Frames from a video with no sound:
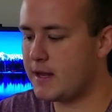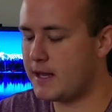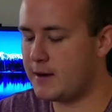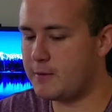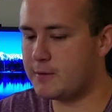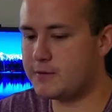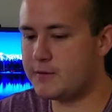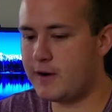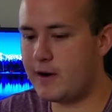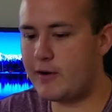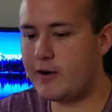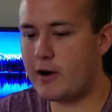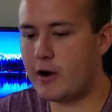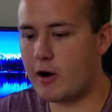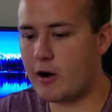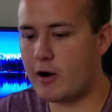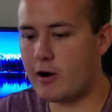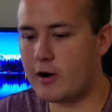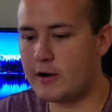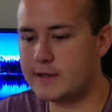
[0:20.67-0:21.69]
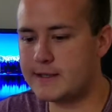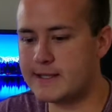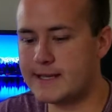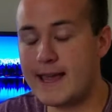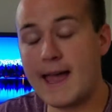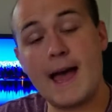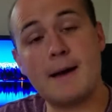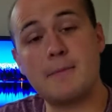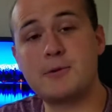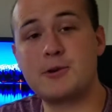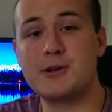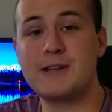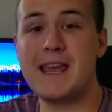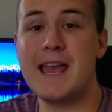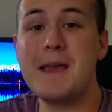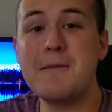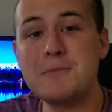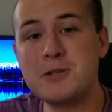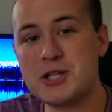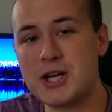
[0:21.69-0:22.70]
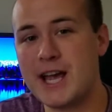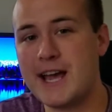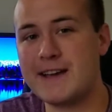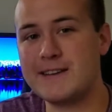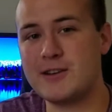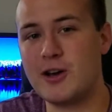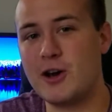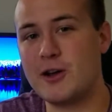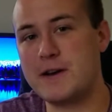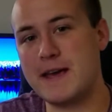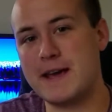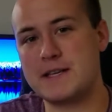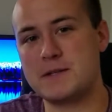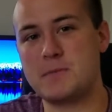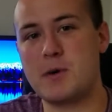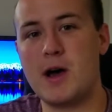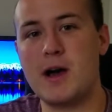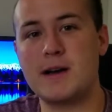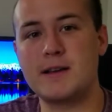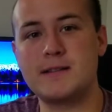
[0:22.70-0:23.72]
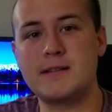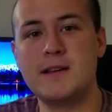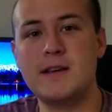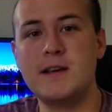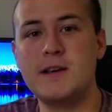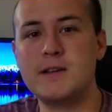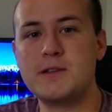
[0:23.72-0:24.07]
it was very hard to capture game chat on Xbox.